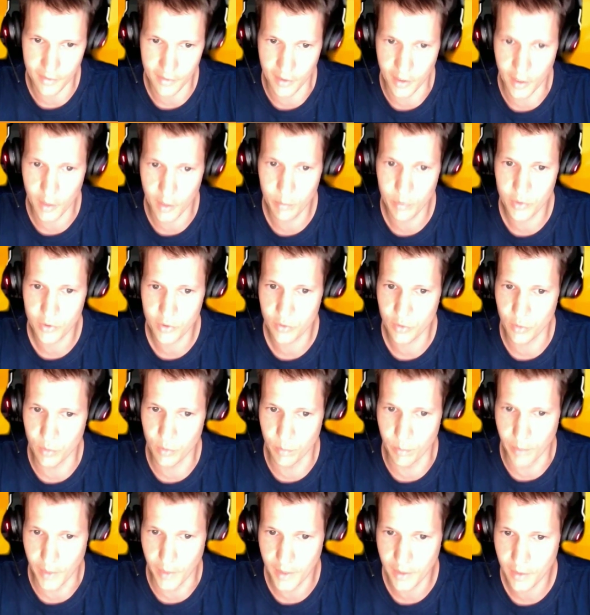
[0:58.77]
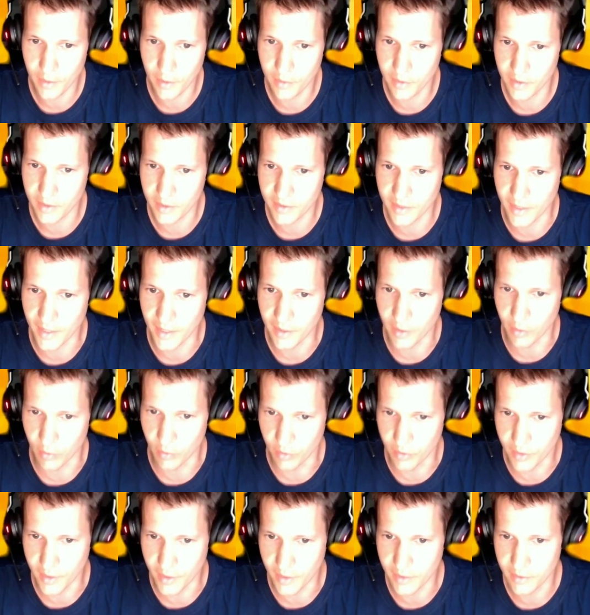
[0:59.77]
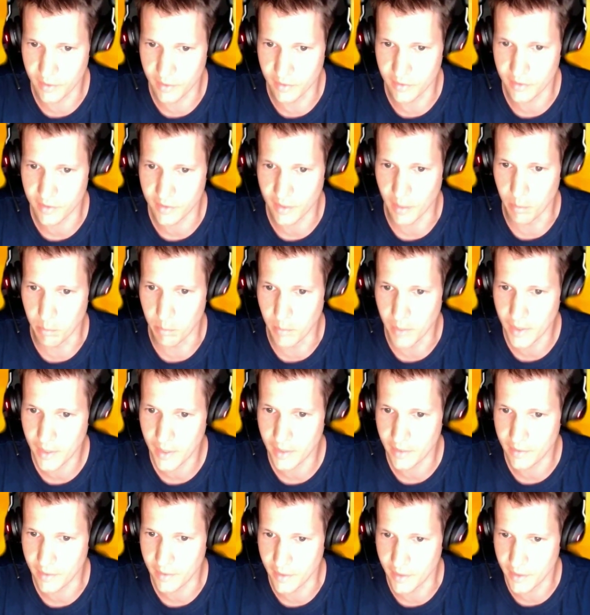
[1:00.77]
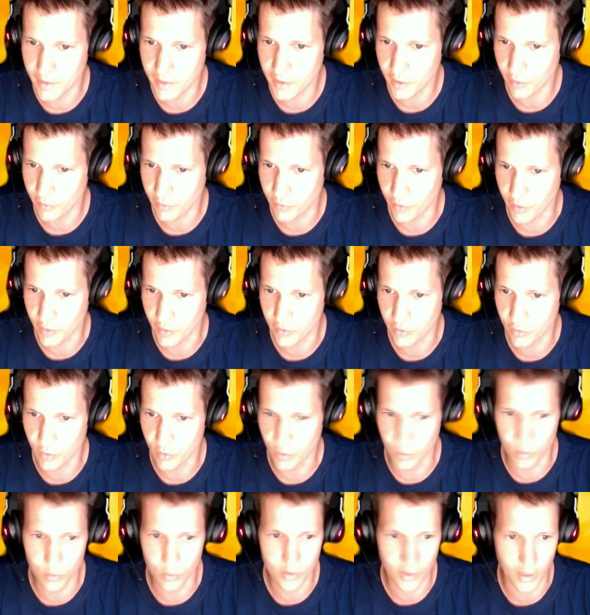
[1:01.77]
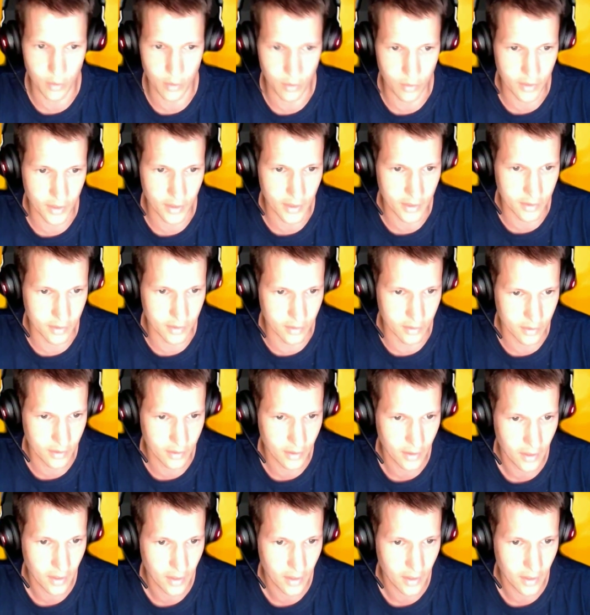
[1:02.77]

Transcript: help us to better understand annotations and make it easier for us to use annotations.